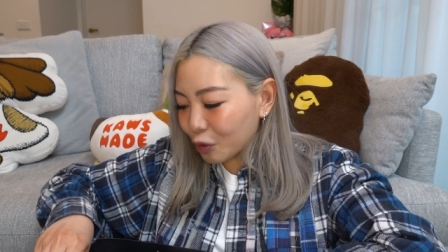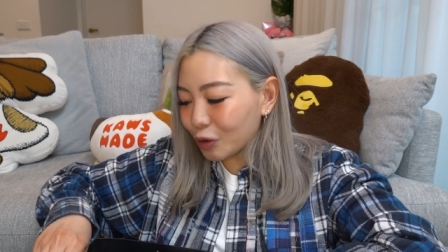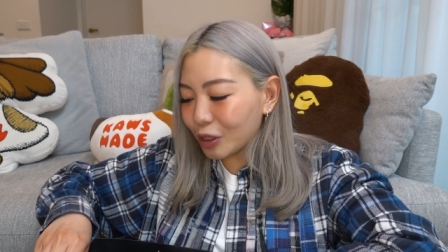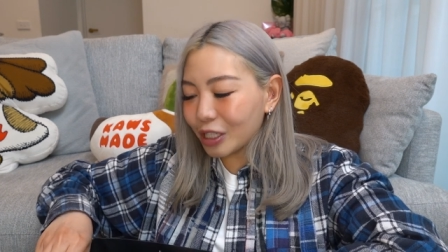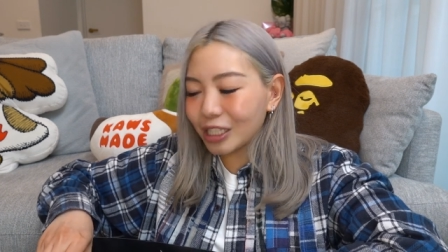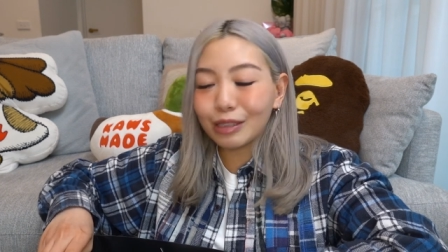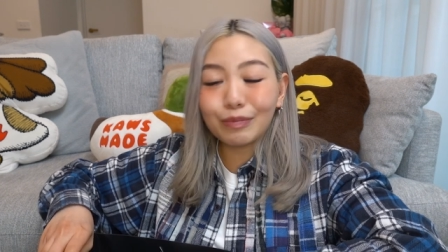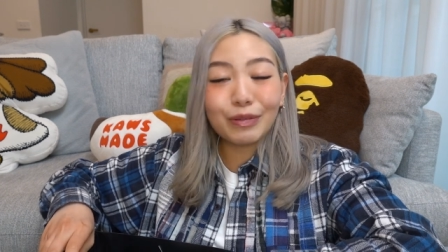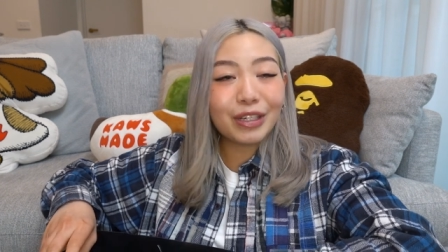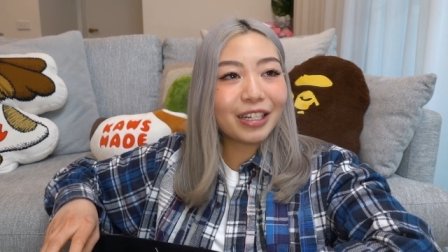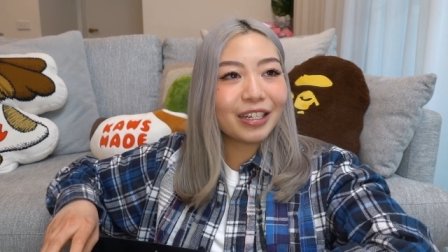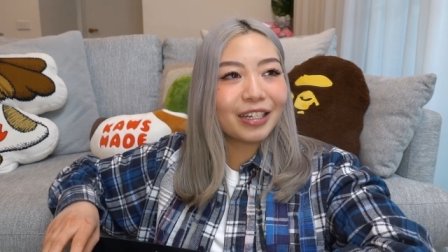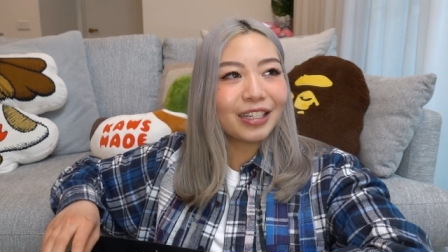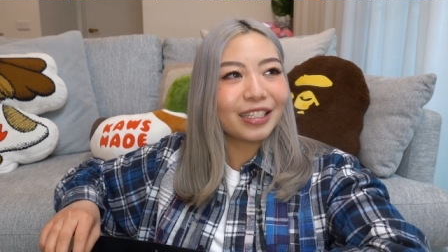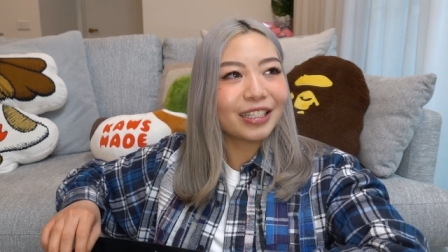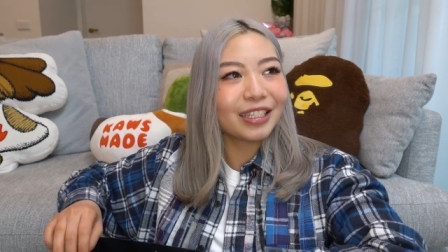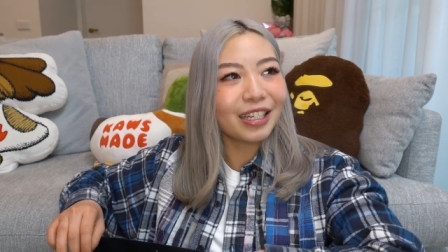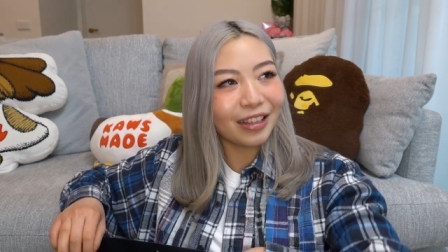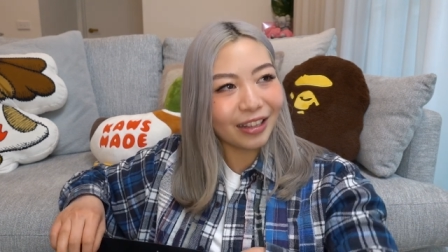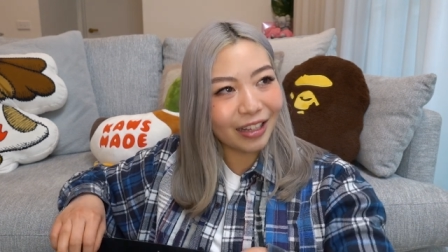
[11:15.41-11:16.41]
was
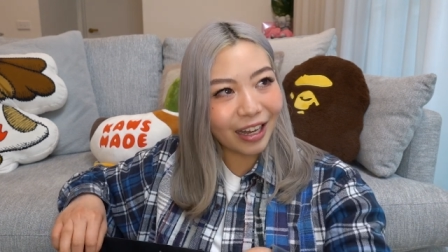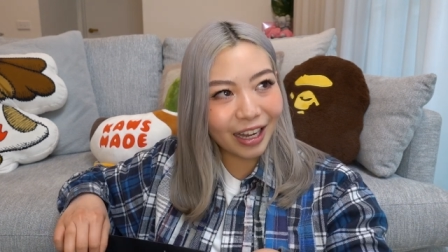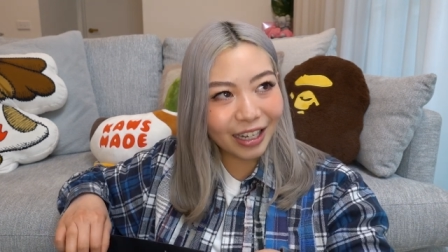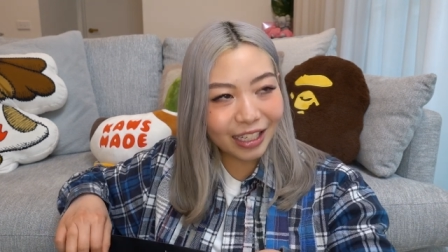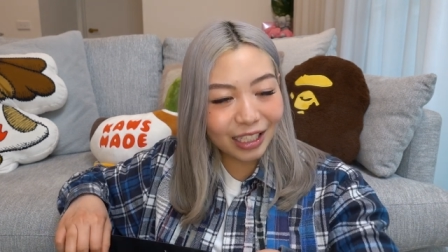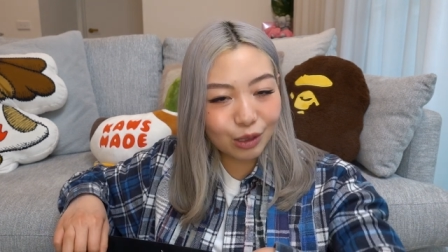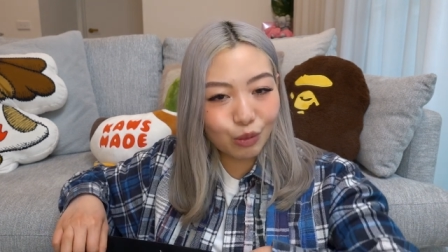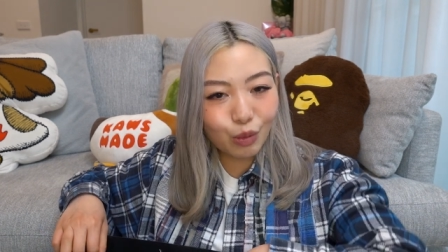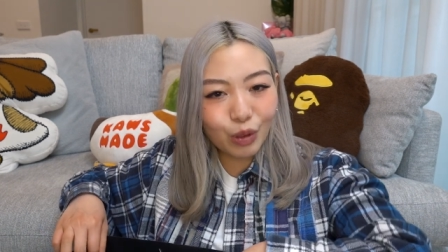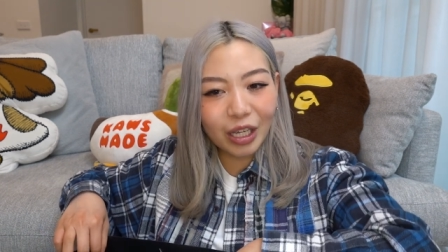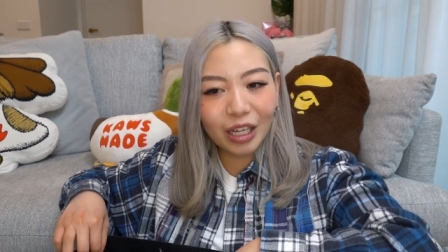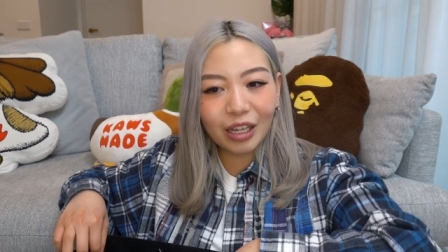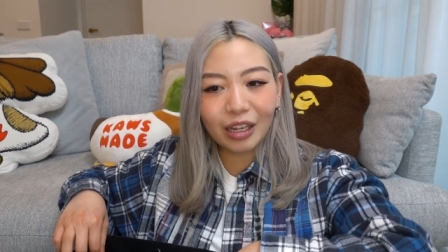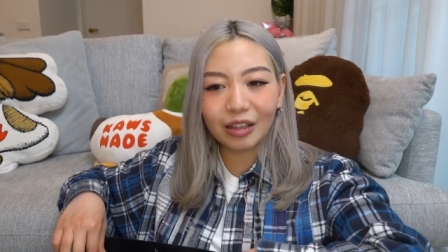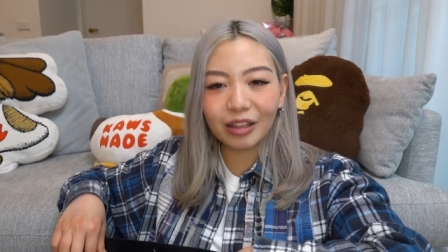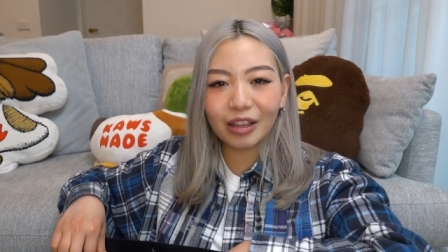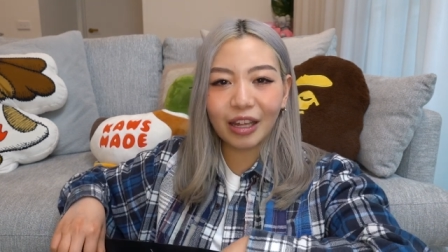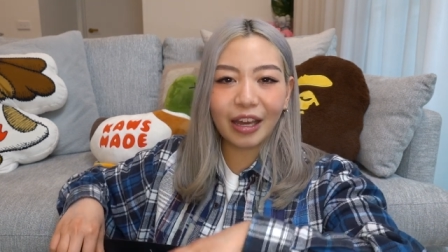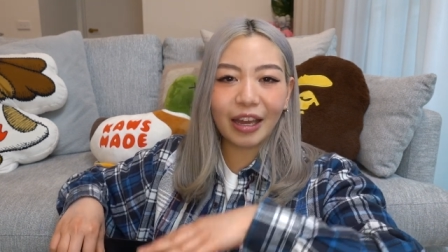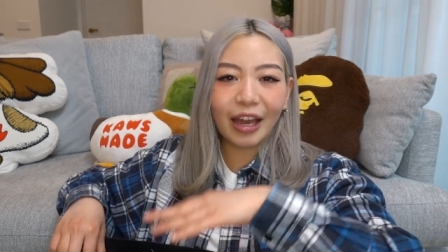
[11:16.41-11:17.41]
because last
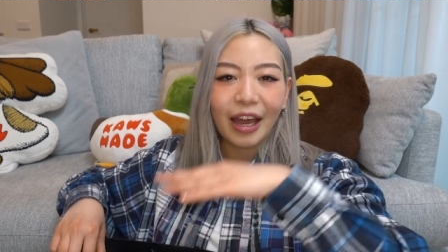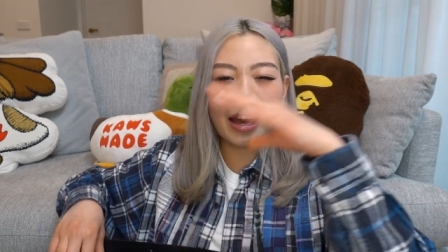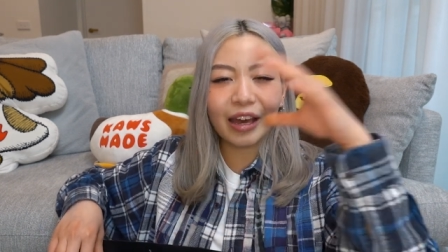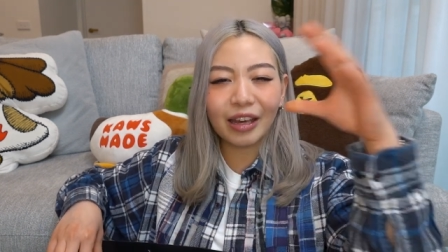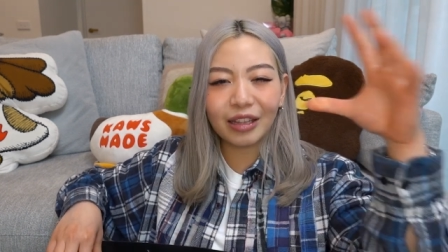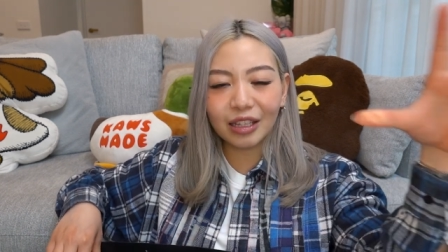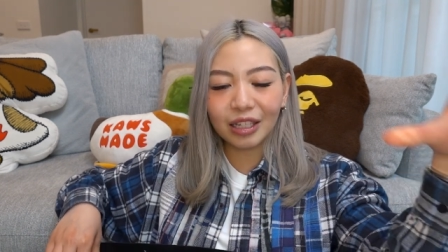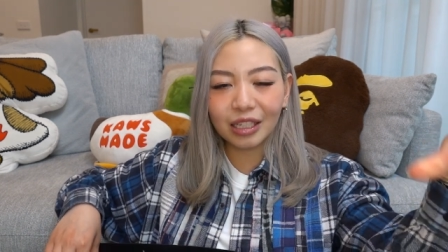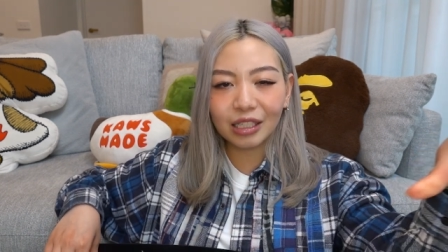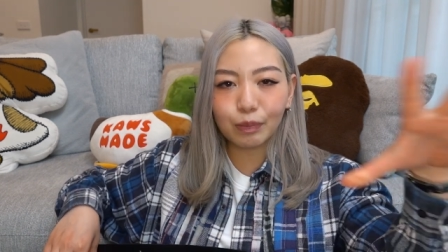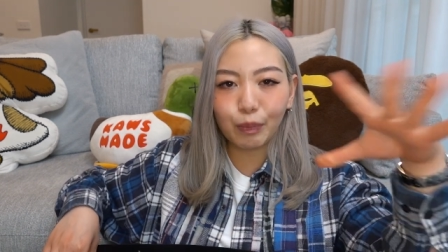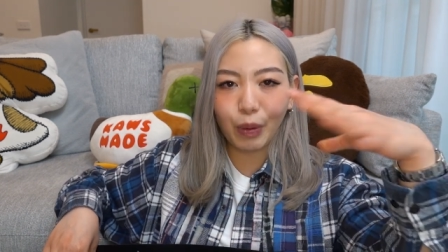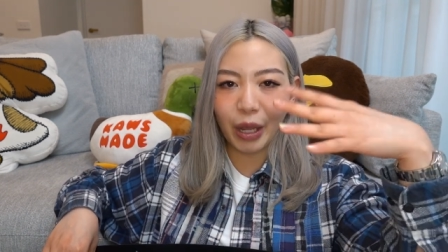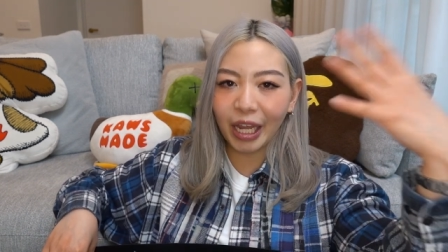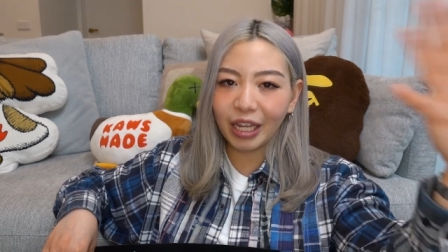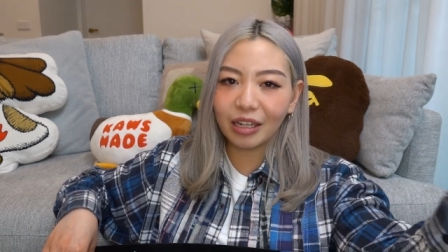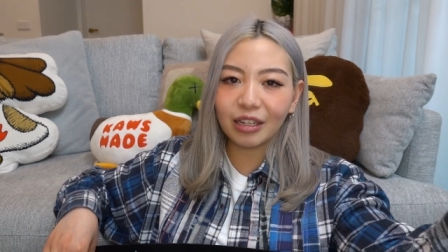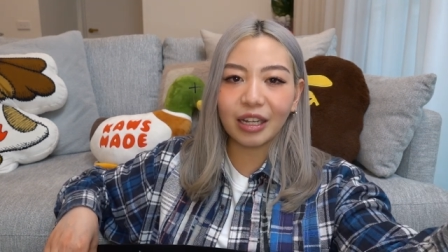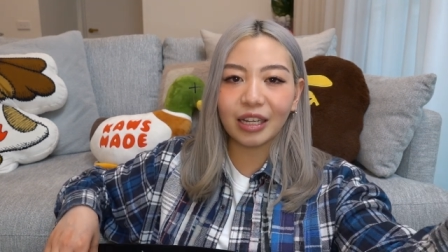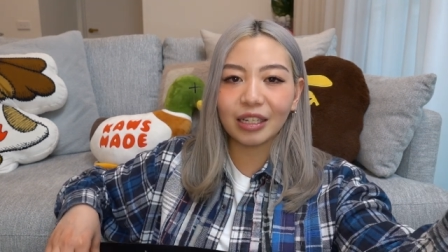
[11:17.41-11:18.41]
week they had this paint